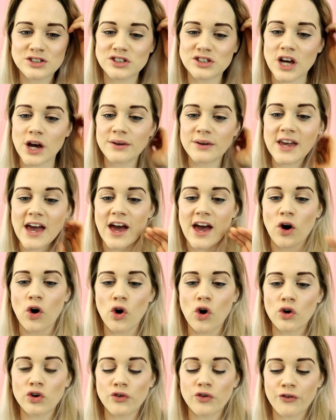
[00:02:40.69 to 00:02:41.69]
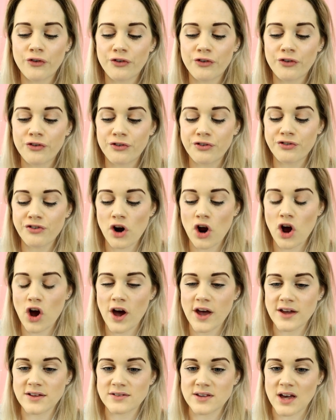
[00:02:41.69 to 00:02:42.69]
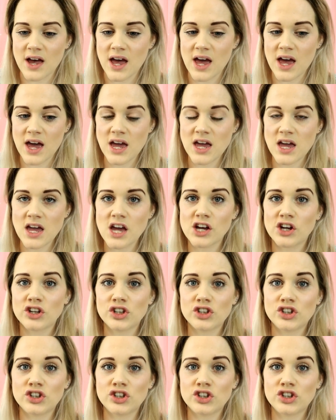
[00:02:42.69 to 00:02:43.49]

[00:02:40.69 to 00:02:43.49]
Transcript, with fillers: So yeah, on Friday,